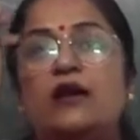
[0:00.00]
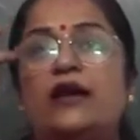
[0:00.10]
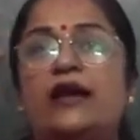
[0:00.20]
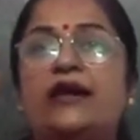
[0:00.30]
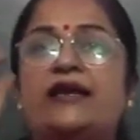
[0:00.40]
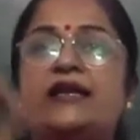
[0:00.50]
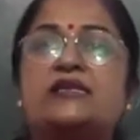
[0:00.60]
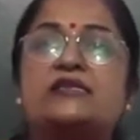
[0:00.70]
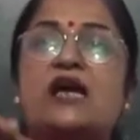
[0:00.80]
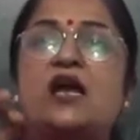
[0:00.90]
It
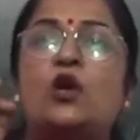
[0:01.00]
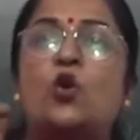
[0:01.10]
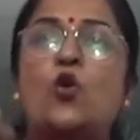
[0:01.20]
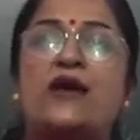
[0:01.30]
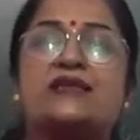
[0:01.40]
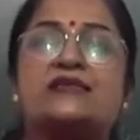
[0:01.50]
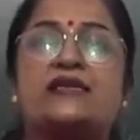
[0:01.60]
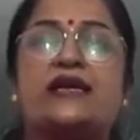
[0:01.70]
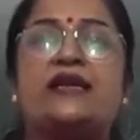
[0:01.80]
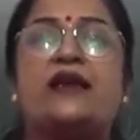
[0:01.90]
is the lowest.
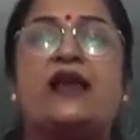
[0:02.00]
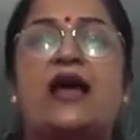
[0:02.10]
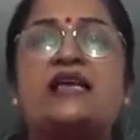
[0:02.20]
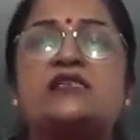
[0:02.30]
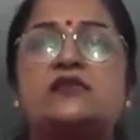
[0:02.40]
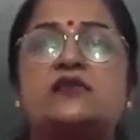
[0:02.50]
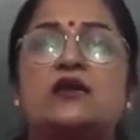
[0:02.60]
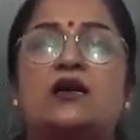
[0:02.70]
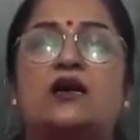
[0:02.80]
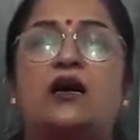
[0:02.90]
It lies
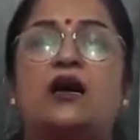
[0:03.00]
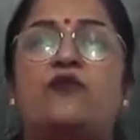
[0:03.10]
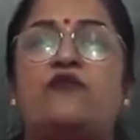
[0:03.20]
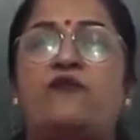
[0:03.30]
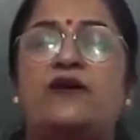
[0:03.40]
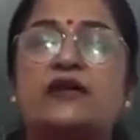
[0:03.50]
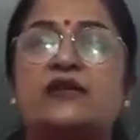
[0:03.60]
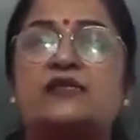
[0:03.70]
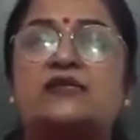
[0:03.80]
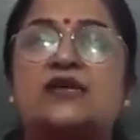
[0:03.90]

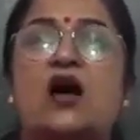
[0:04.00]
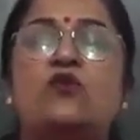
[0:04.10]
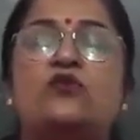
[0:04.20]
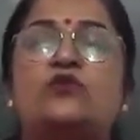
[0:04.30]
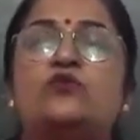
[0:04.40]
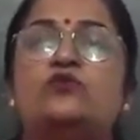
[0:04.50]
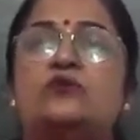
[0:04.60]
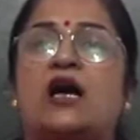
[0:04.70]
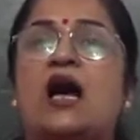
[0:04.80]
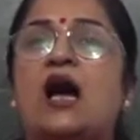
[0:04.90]
further south to
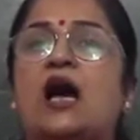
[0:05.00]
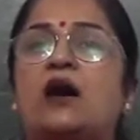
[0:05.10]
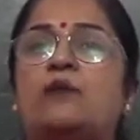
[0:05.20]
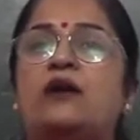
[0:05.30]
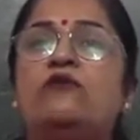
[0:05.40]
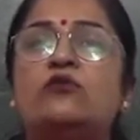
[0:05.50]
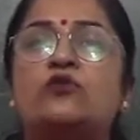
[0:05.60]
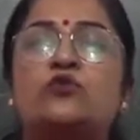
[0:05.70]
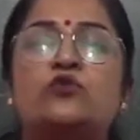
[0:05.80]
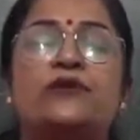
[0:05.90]
the
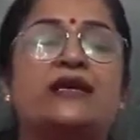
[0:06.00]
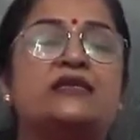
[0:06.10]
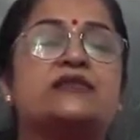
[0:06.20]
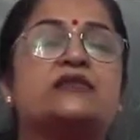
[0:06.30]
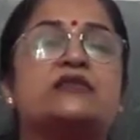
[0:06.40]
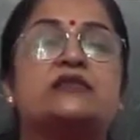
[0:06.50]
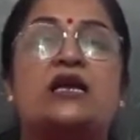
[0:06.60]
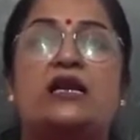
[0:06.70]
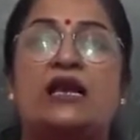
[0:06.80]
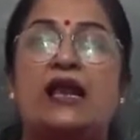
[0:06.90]
above two ranges.
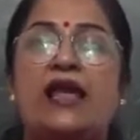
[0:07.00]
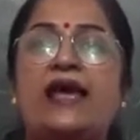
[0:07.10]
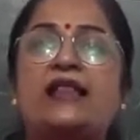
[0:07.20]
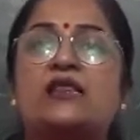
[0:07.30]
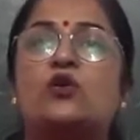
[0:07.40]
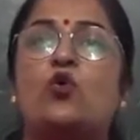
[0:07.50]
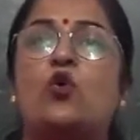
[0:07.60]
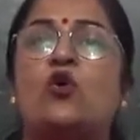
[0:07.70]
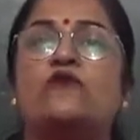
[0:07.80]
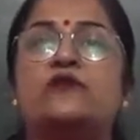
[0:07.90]
The length
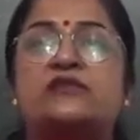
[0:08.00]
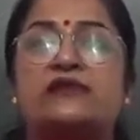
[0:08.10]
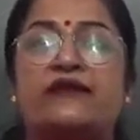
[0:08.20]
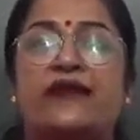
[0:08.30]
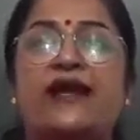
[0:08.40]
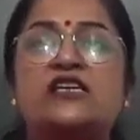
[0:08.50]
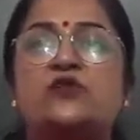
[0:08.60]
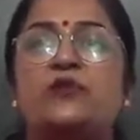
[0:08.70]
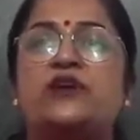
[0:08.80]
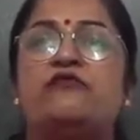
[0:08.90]
of this
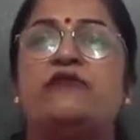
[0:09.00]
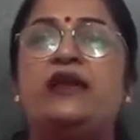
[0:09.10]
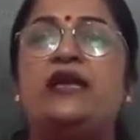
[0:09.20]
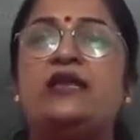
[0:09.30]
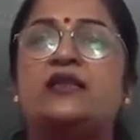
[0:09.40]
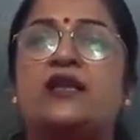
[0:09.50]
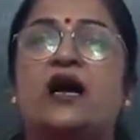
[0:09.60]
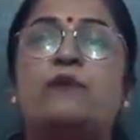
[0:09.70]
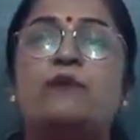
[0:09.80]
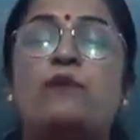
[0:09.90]
range between
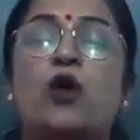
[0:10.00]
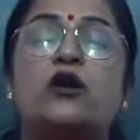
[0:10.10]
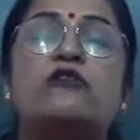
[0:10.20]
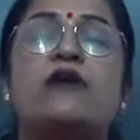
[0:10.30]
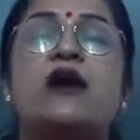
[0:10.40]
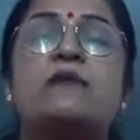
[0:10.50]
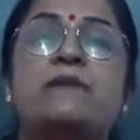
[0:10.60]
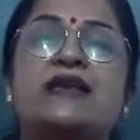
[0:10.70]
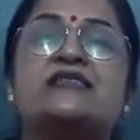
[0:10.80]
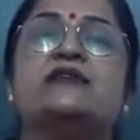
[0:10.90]
the Potwar
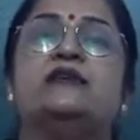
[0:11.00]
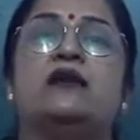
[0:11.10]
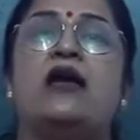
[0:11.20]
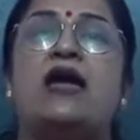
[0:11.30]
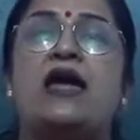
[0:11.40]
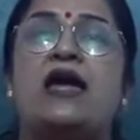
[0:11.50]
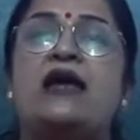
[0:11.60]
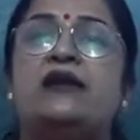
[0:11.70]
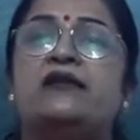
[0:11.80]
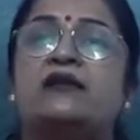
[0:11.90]
Basin
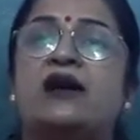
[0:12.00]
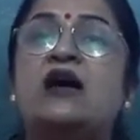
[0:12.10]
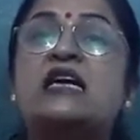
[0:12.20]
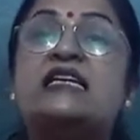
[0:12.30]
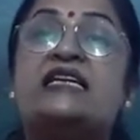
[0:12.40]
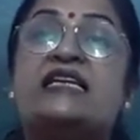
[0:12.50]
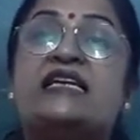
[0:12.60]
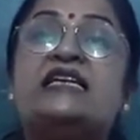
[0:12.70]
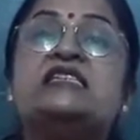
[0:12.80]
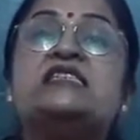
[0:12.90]
and the
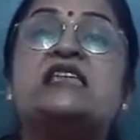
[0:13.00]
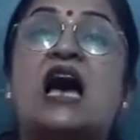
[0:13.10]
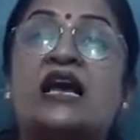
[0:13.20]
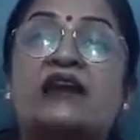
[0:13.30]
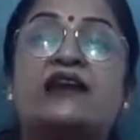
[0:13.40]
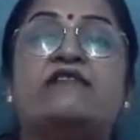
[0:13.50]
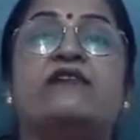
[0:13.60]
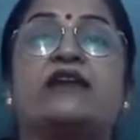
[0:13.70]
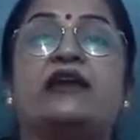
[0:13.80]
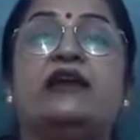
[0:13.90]
Teesta
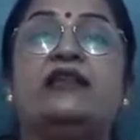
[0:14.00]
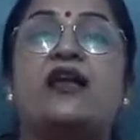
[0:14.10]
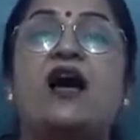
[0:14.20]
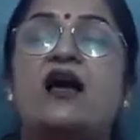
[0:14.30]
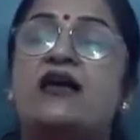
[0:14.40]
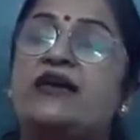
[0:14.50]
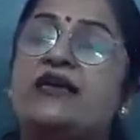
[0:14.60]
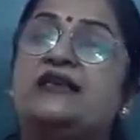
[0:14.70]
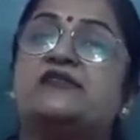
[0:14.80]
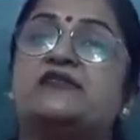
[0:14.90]
River in the
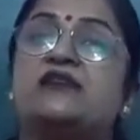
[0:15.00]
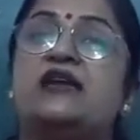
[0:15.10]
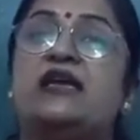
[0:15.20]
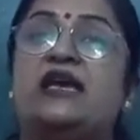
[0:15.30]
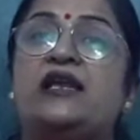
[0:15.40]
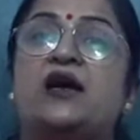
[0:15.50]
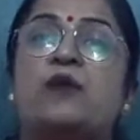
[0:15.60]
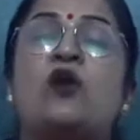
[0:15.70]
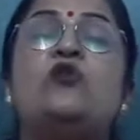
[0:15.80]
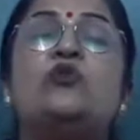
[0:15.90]
east in
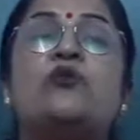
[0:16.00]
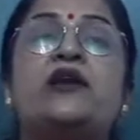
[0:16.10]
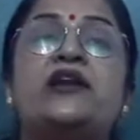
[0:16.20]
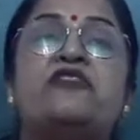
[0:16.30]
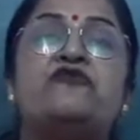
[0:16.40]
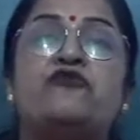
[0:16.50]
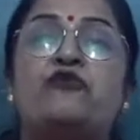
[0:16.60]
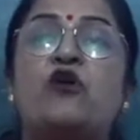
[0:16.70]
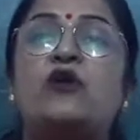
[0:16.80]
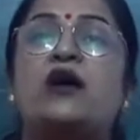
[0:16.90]
about
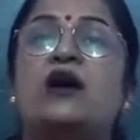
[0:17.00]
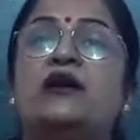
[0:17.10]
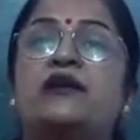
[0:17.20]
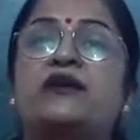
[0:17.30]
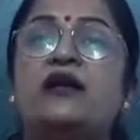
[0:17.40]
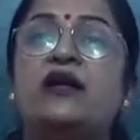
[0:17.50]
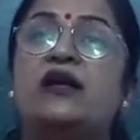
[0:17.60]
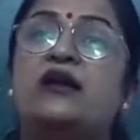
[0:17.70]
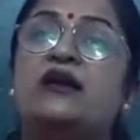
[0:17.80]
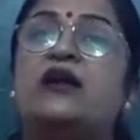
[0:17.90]
2,400
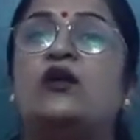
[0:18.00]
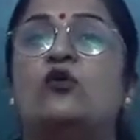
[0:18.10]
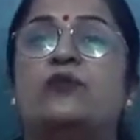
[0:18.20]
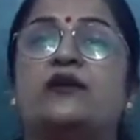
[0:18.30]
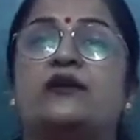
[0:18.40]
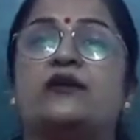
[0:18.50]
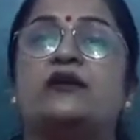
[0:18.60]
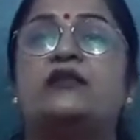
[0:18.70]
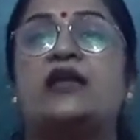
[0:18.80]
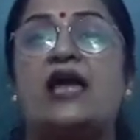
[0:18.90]
kilometers.
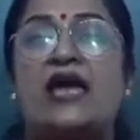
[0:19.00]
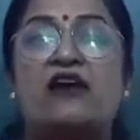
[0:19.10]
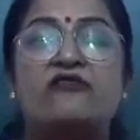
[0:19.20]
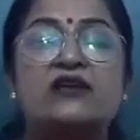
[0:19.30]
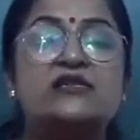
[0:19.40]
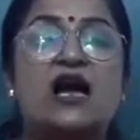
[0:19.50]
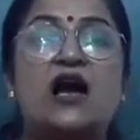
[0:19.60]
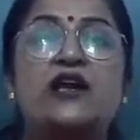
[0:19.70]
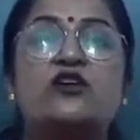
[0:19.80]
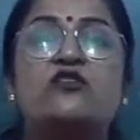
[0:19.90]
The average
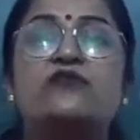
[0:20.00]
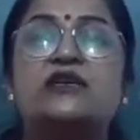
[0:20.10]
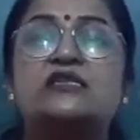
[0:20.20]
height of